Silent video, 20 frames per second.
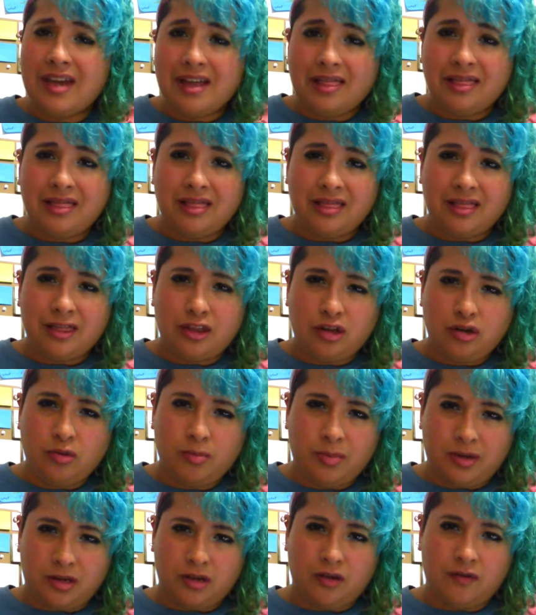a little
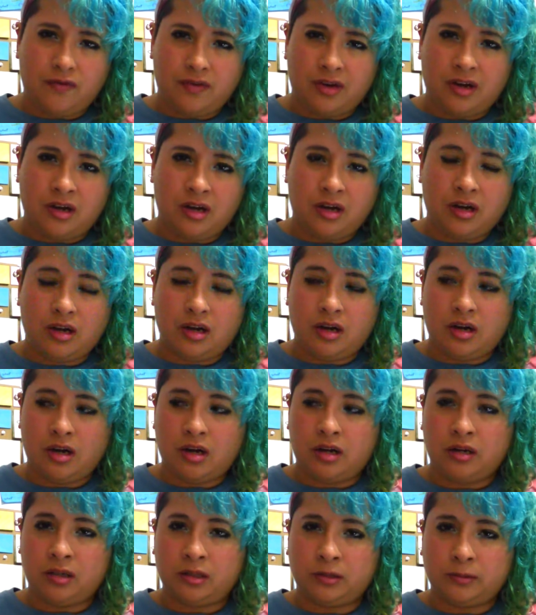bit of
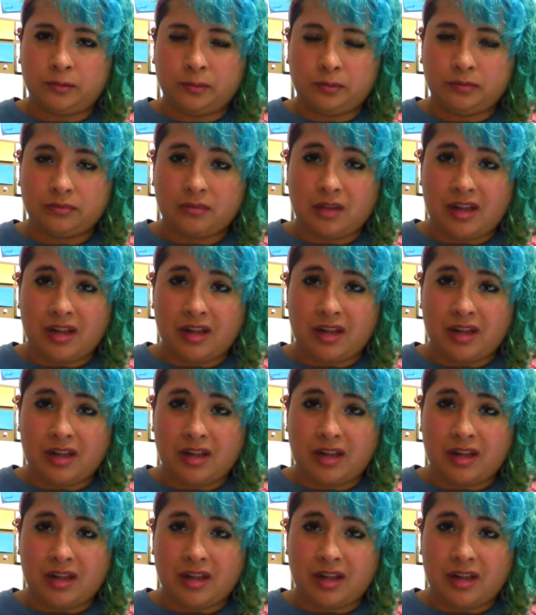a